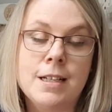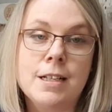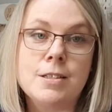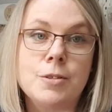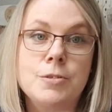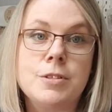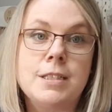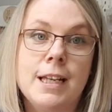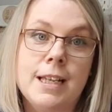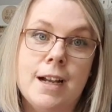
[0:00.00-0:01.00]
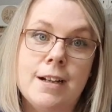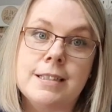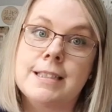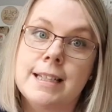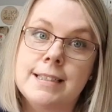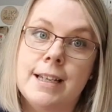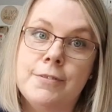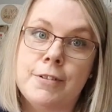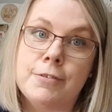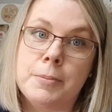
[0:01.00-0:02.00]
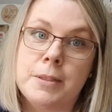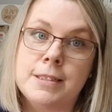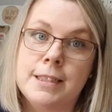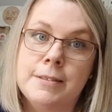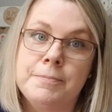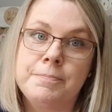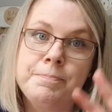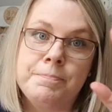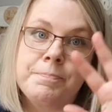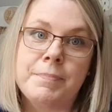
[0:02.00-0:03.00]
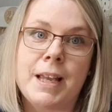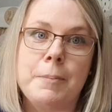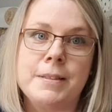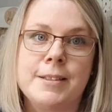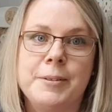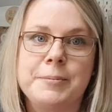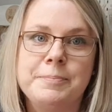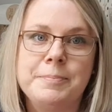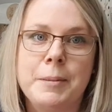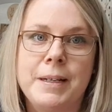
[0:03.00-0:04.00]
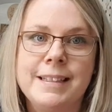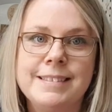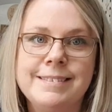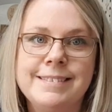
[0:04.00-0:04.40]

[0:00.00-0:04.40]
So take care and stay safe, everybody. Happy sewing. Bye bye.